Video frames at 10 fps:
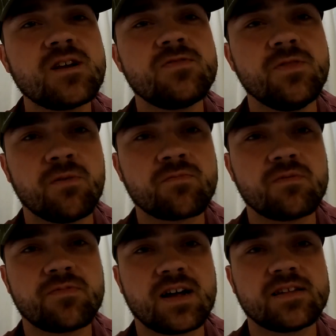
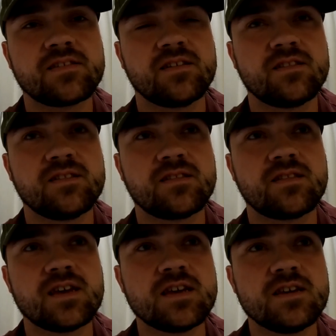non-run flats and
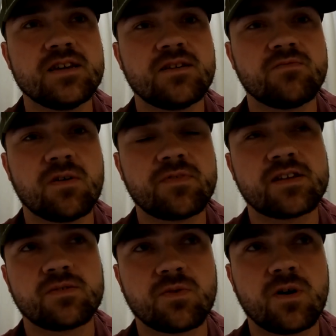the run
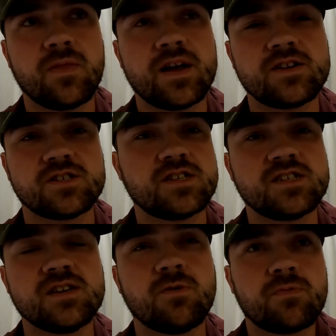flats that were on there just to
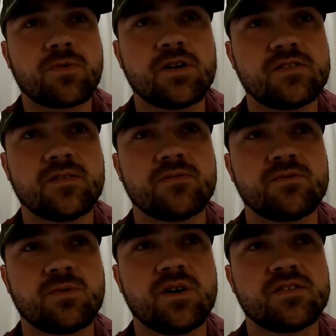see what the price
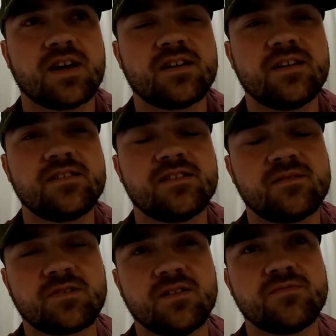difference was, and I ended
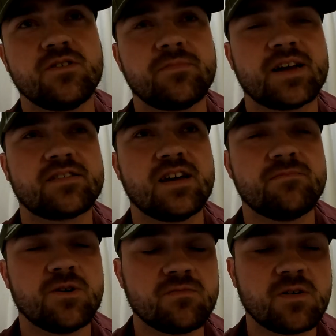up going through the basket
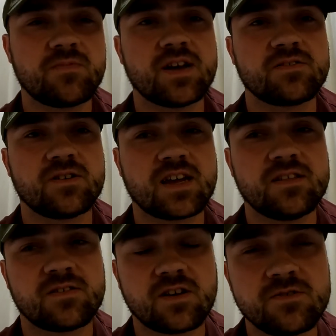and putting run flats on
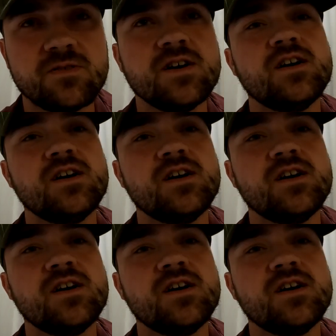again. So